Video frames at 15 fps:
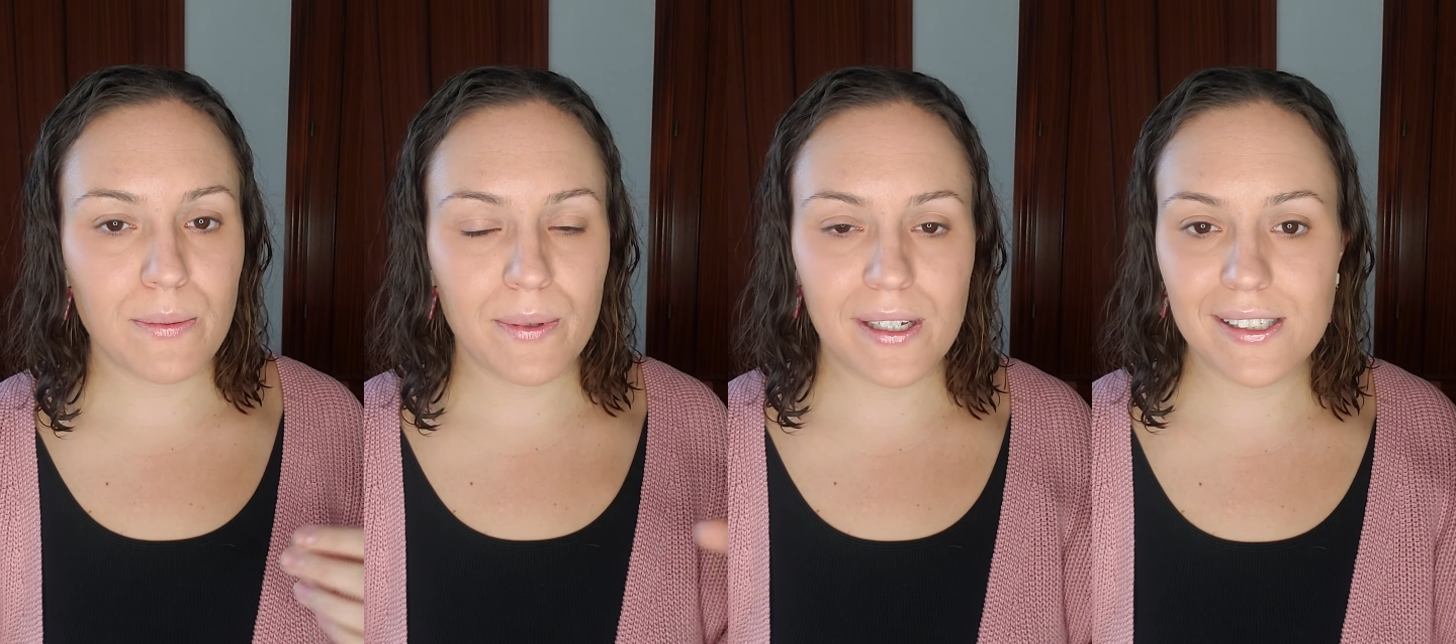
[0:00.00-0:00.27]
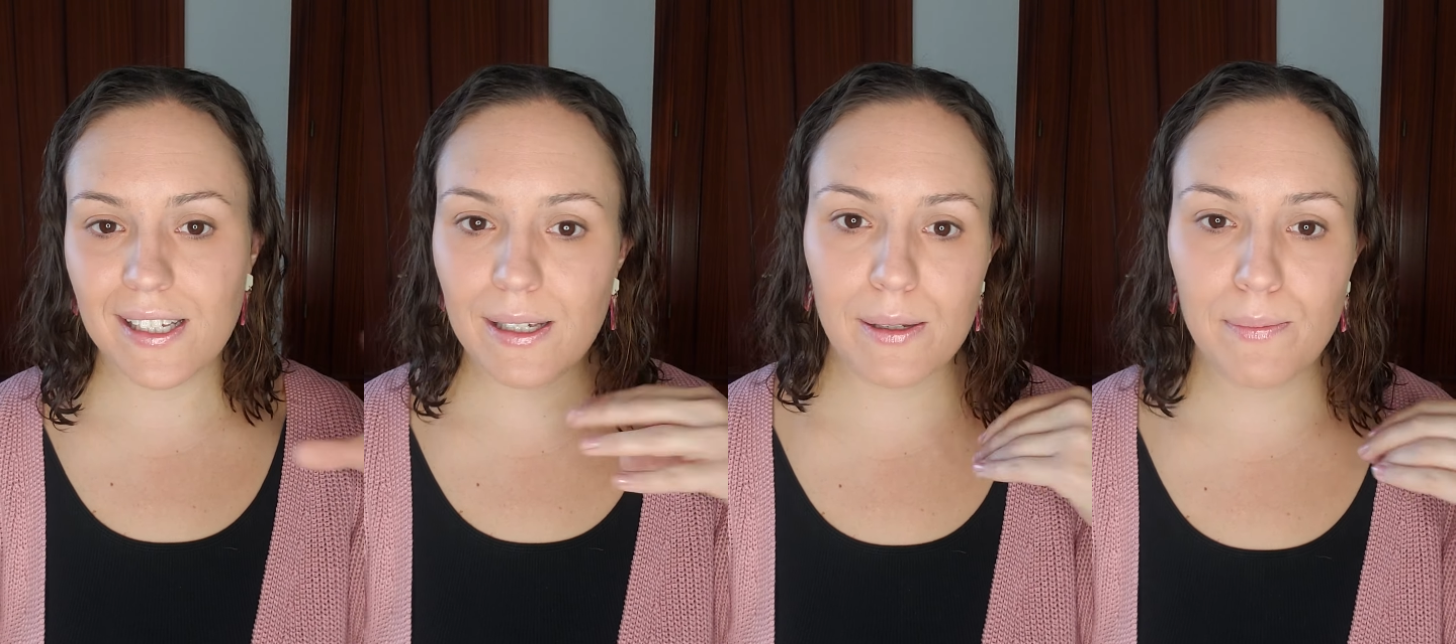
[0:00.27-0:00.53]

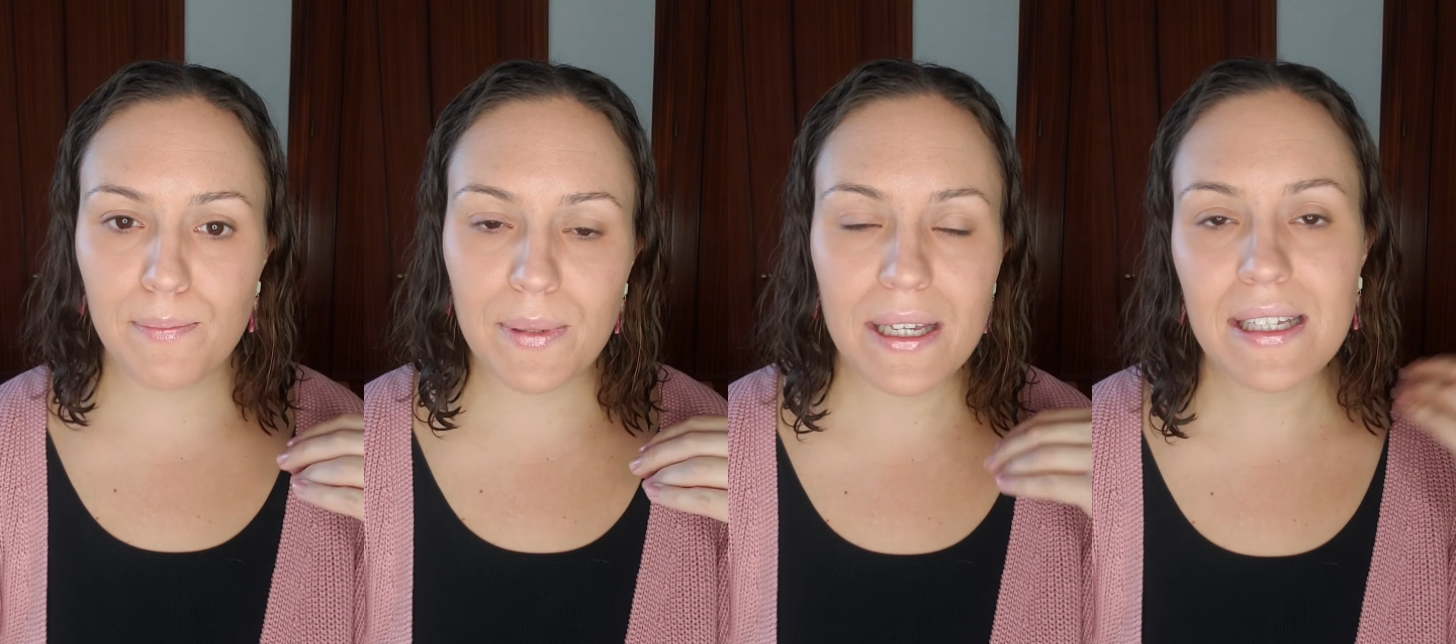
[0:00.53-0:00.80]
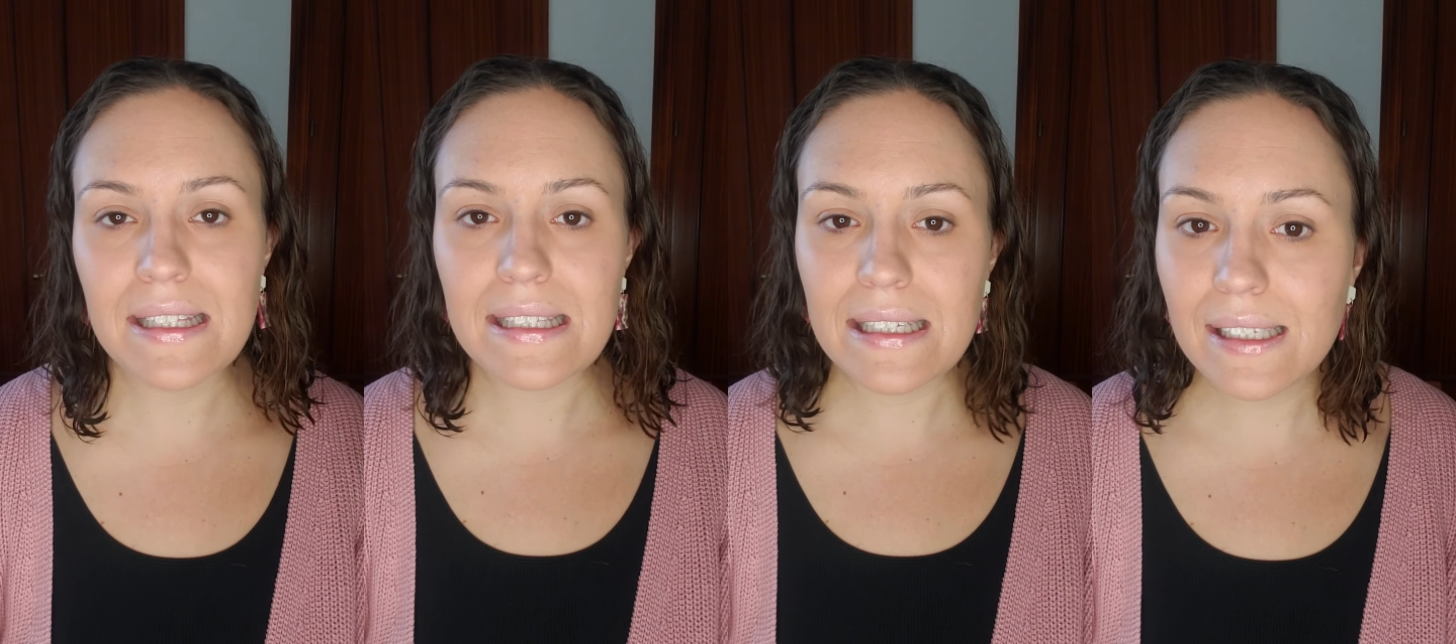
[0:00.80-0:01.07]
because I'd be
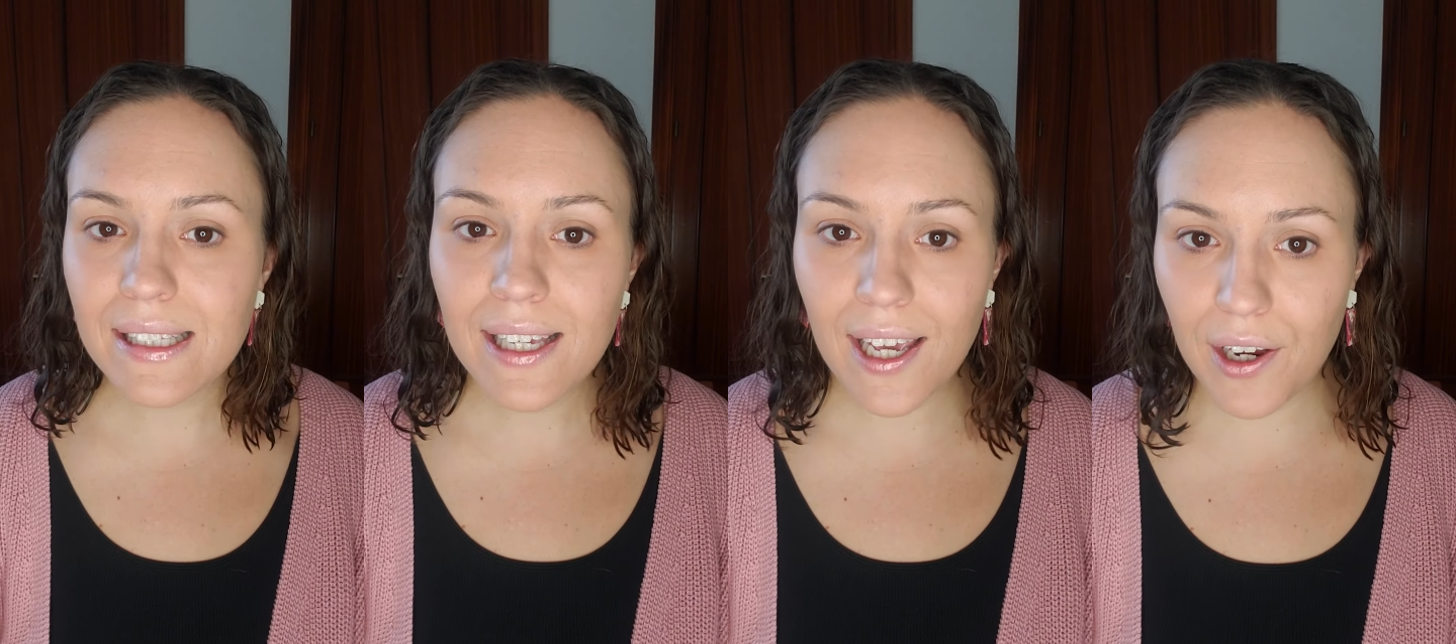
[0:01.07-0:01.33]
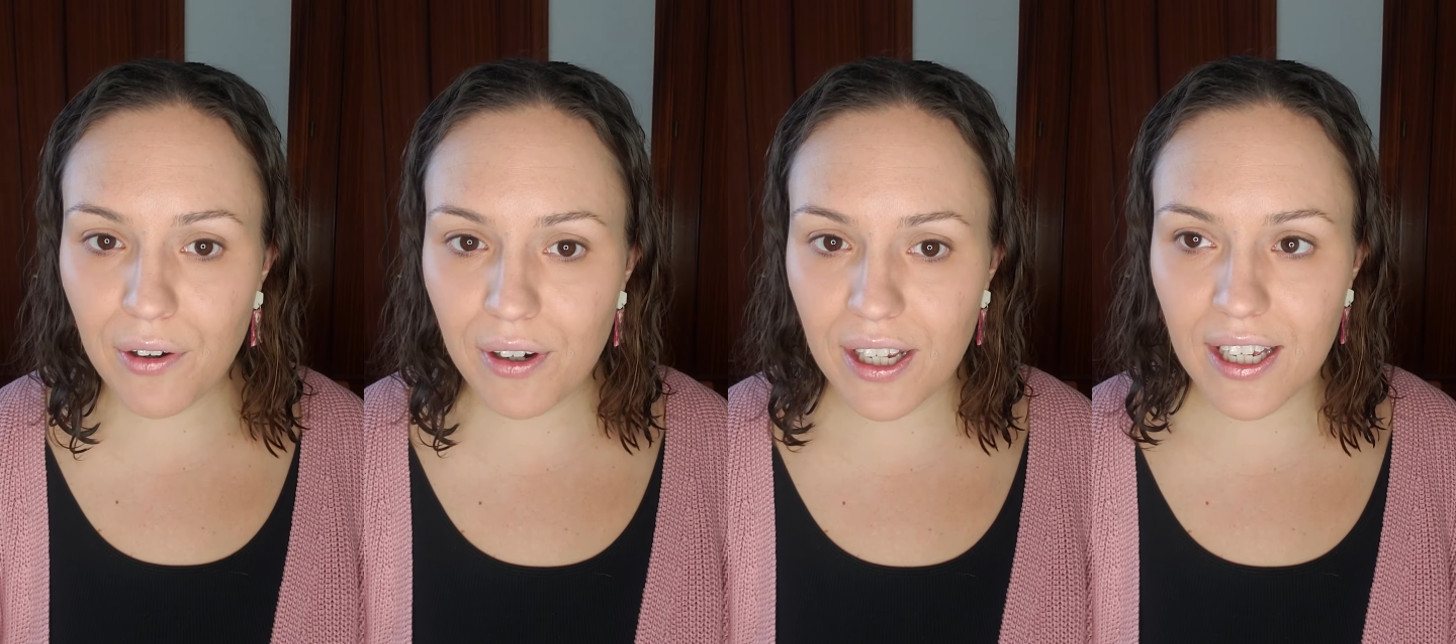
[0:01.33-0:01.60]
concealing
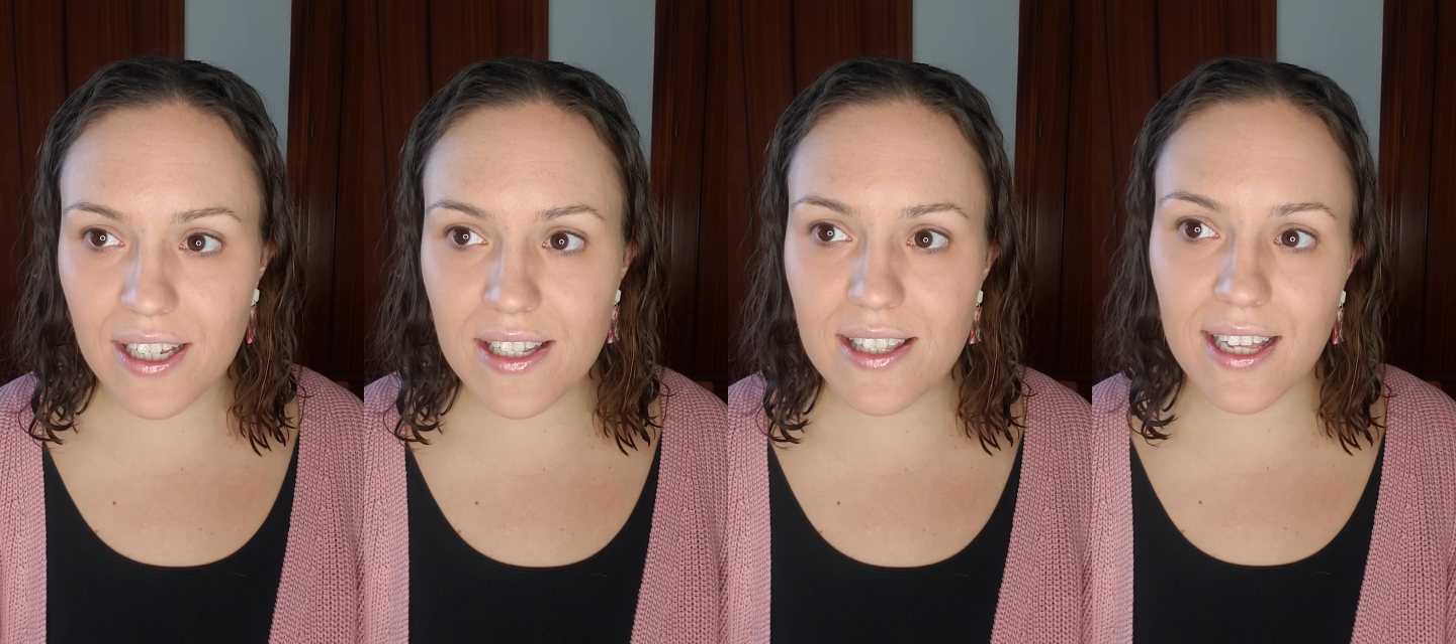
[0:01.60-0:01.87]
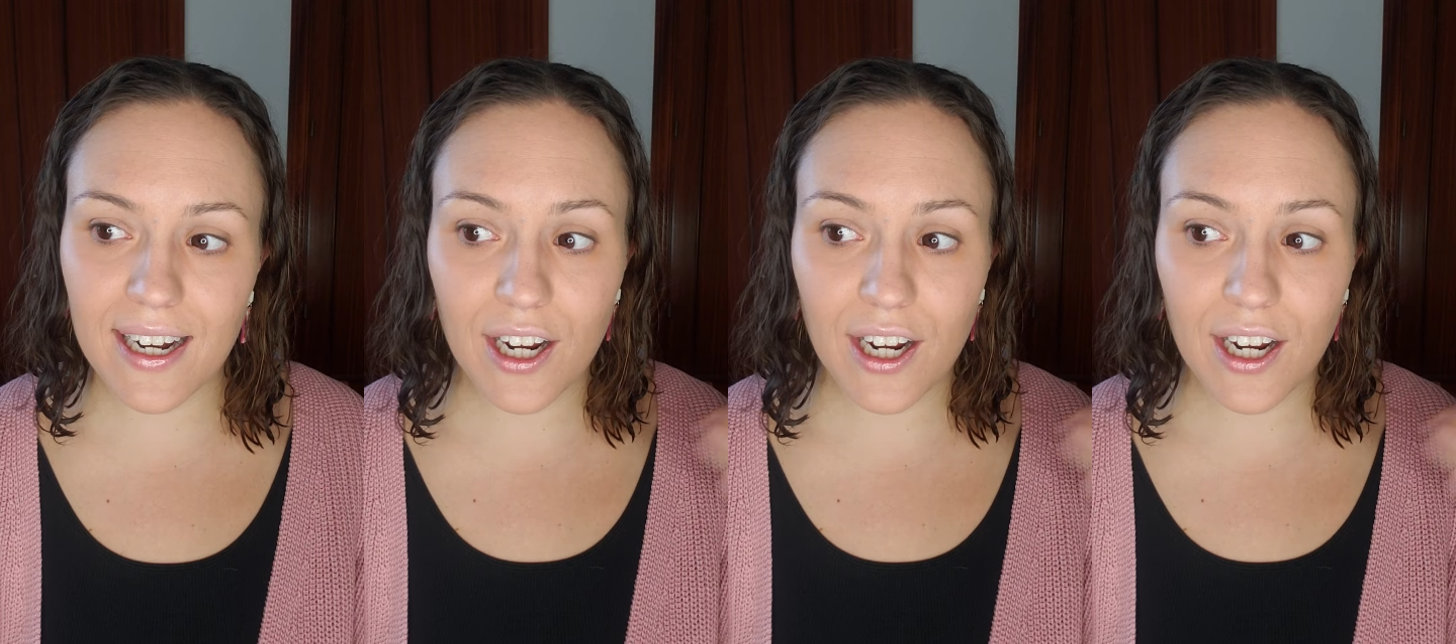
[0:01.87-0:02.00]
areas that